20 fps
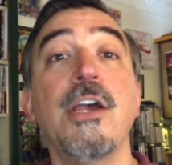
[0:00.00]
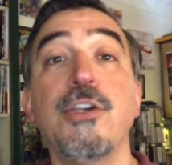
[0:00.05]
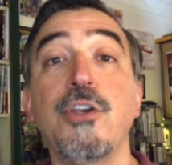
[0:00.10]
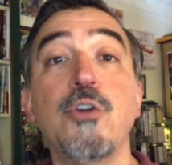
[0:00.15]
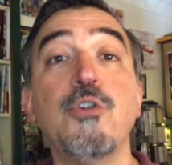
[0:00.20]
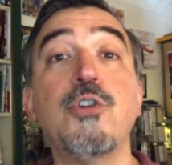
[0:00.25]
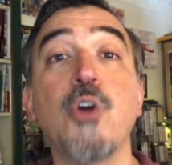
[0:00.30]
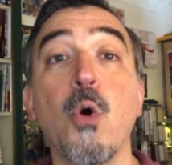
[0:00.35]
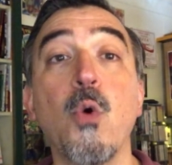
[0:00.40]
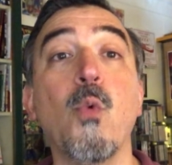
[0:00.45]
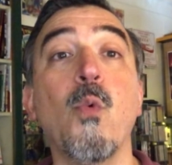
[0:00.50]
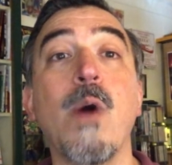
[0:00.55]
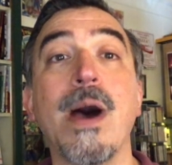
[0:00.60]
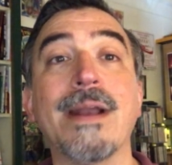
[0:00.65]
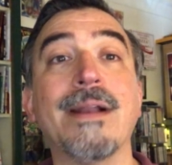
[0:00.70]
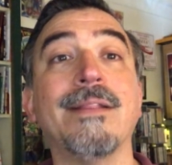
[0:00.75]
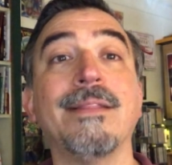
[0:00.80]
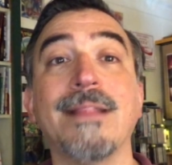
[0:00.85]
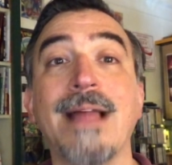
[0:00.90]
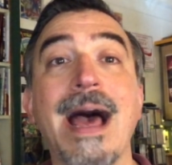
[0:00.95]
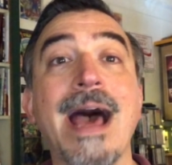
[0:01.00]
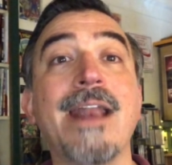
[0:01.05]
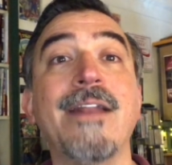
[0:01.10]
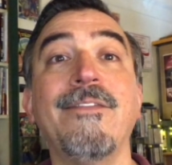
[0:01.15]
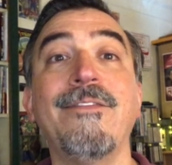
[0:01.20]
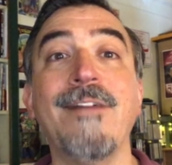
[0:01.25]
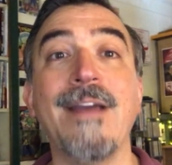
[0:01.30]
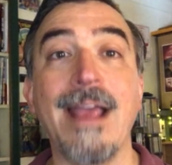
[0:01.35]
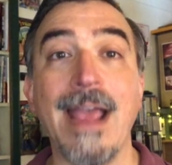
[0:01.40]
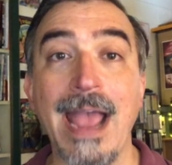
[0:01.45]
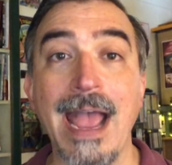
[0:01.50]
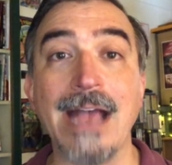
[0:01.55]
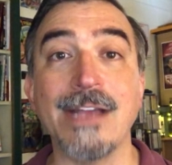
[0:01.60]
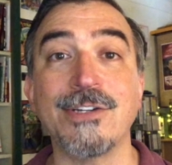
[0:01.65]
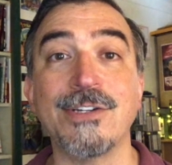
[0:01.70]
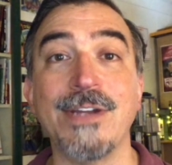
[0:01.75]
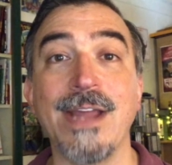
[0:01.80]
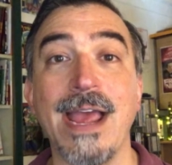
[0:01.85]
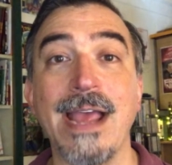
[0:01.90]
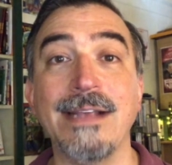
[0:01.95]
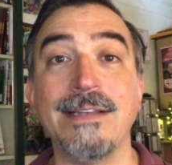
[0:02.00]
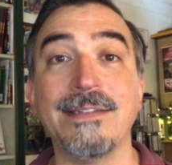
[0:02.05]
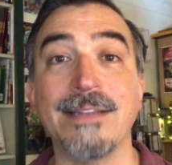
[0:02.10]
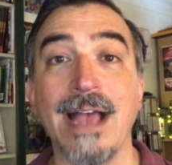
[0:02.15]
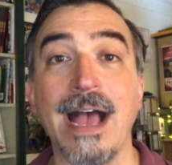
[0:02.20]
You don't want a lot of hashtags